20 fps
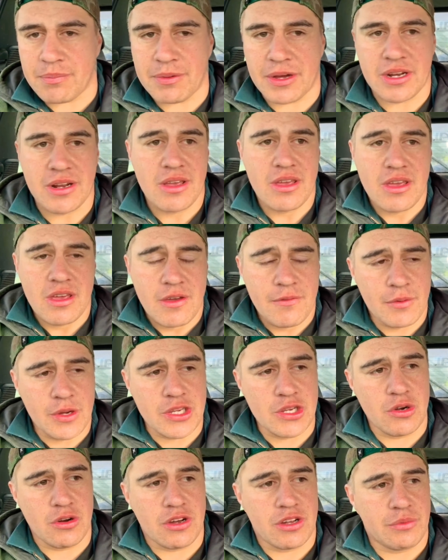But
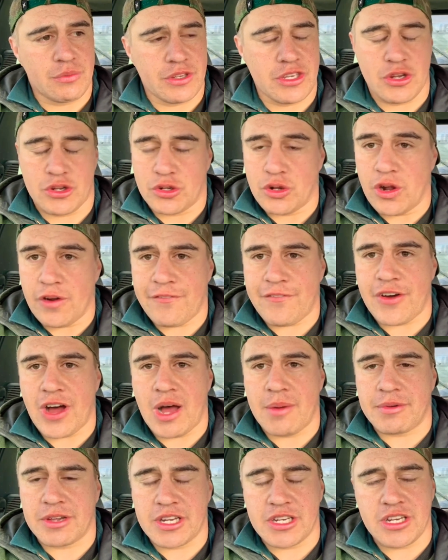when you're when you're not
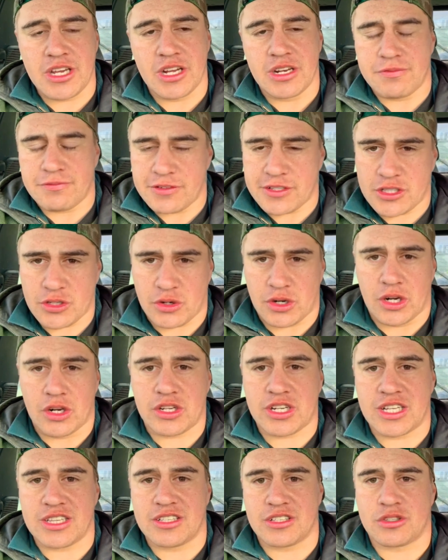farming and you sort of
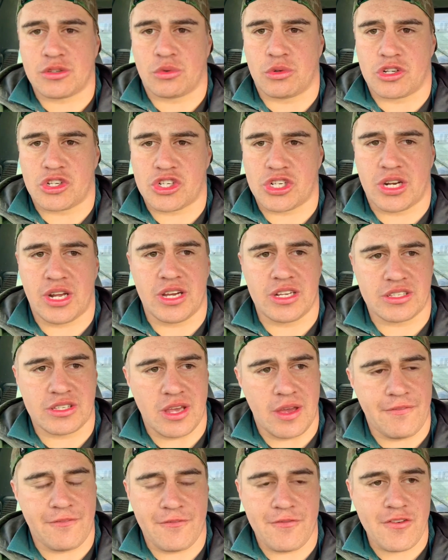look at the sort of shit, it's
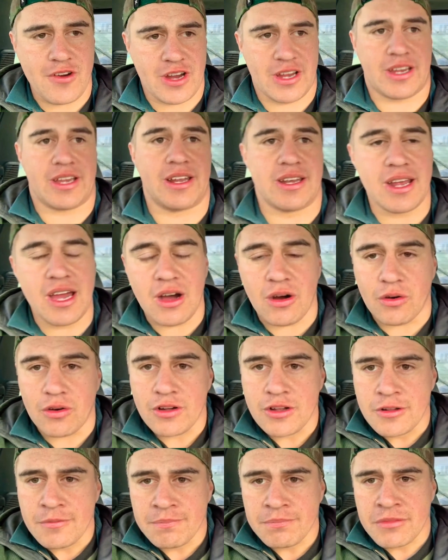like freaking hell.
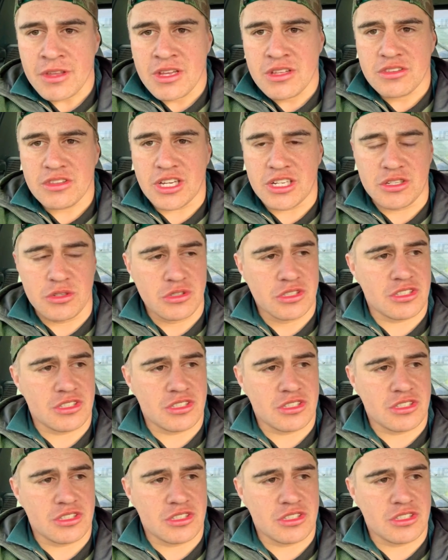They do